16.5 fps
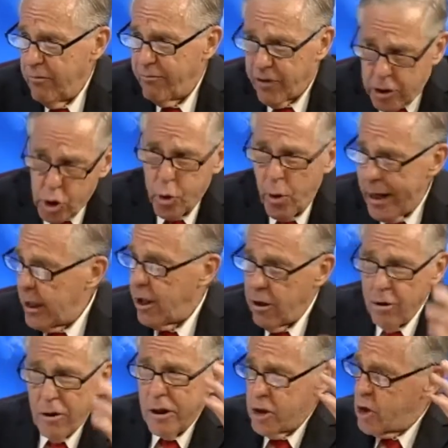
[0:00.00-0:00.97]
For 20
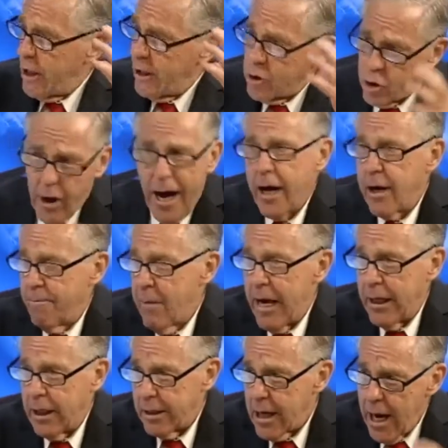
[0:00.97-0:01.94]
years, he tried to
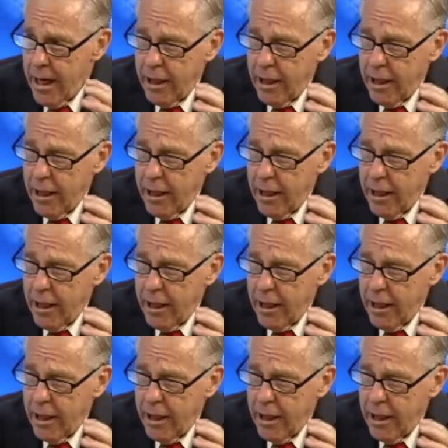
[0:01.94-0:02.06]
make it.